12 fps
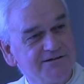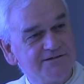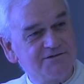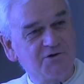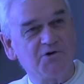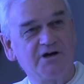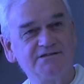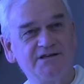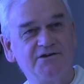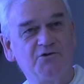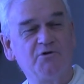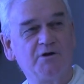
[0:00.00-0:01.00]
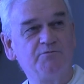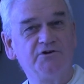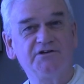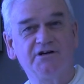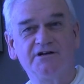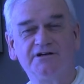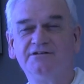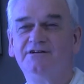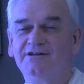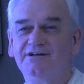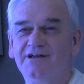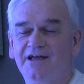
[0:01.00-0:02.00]
So I say, oh well, brother
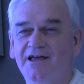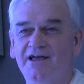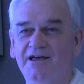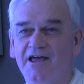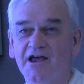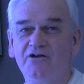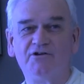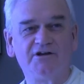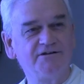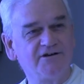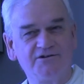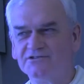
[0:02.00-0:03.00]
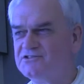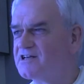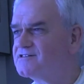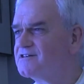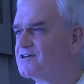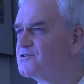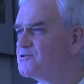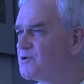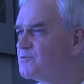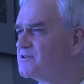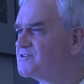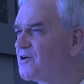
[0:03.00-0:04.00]
Aaron or Jesse, who were
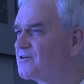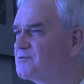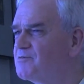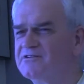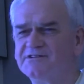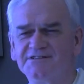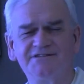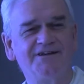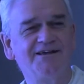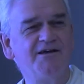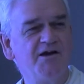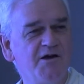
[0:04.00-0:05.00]
we talking about yesterday?